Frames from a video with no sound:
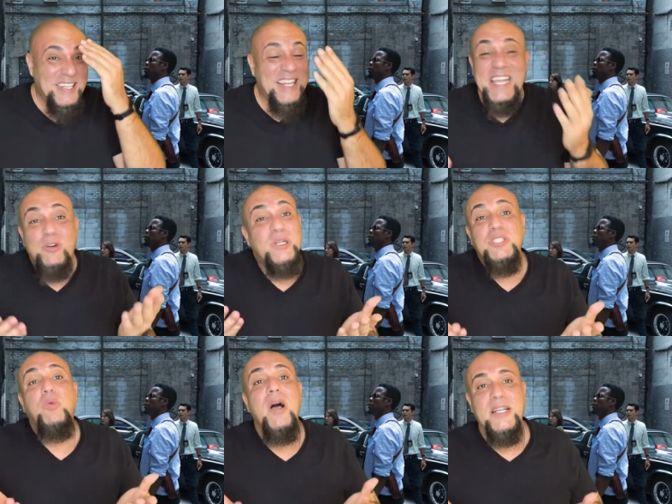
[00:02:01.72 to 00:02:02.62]
like
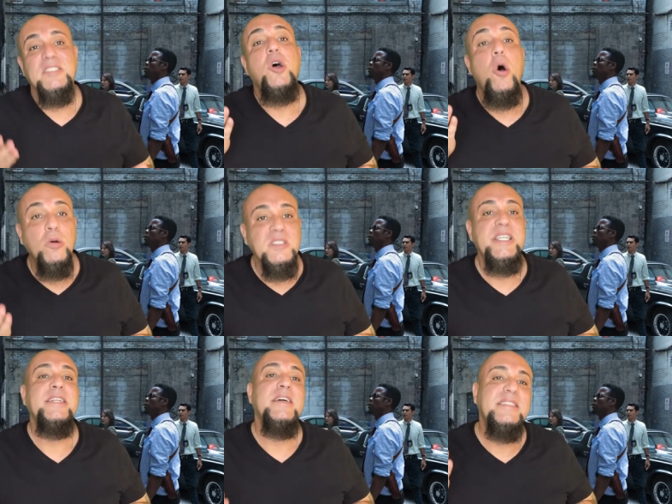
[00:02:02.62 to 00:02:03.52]
Chris Rock is
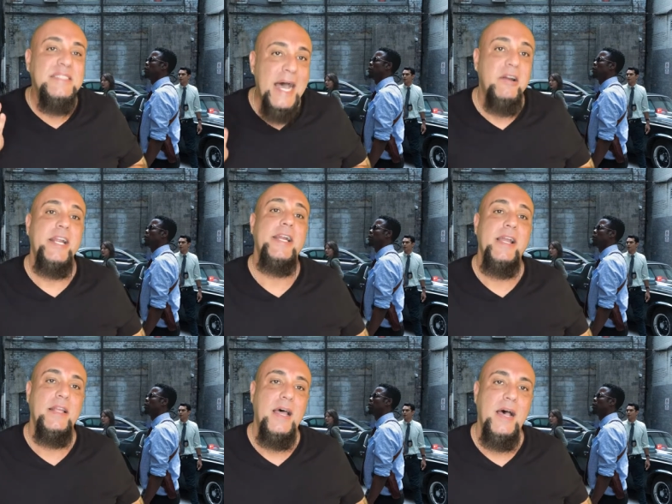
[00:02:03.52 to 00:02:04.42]
hosting a Saturday
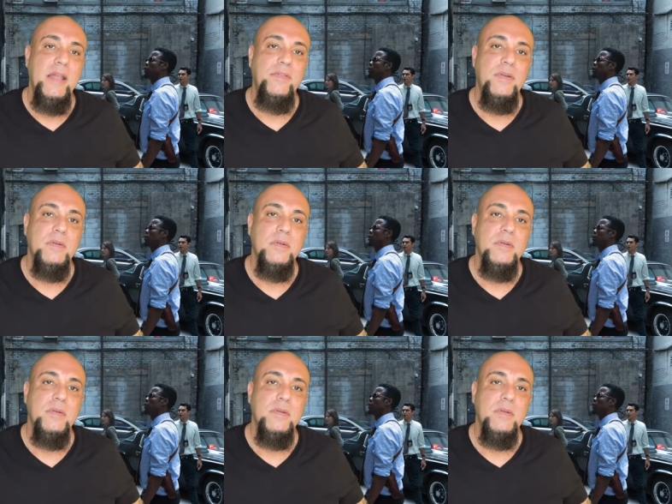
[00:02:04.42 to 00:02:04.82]
Night Live,